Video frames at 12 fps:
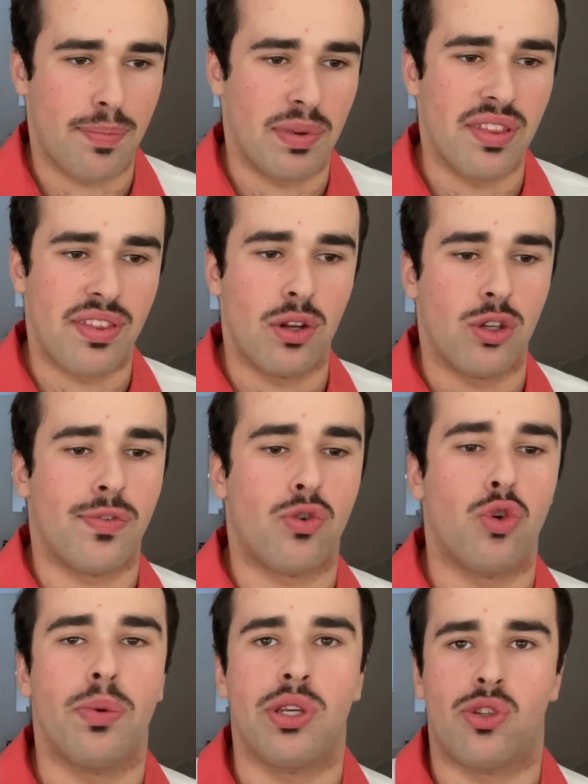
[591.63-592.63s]
in theaters for
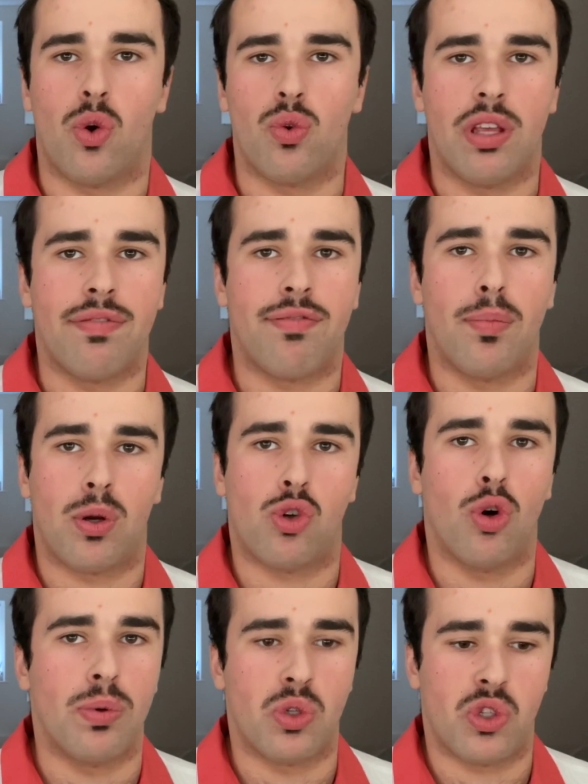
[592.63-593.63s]
2 weeks only from
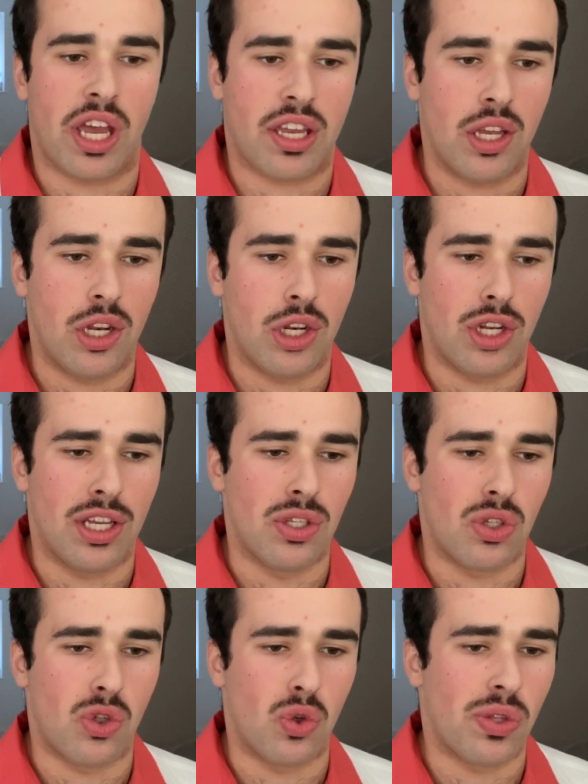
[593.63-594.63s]
October 2nd
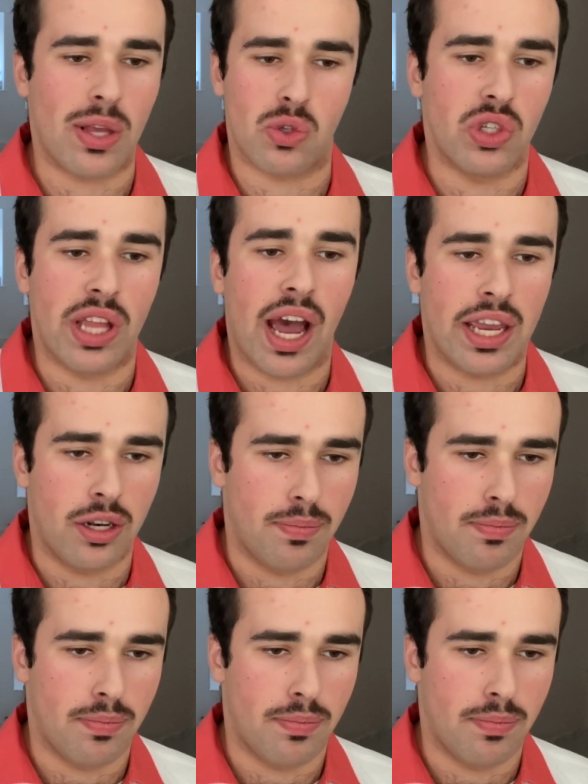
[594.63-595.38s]
in 2009.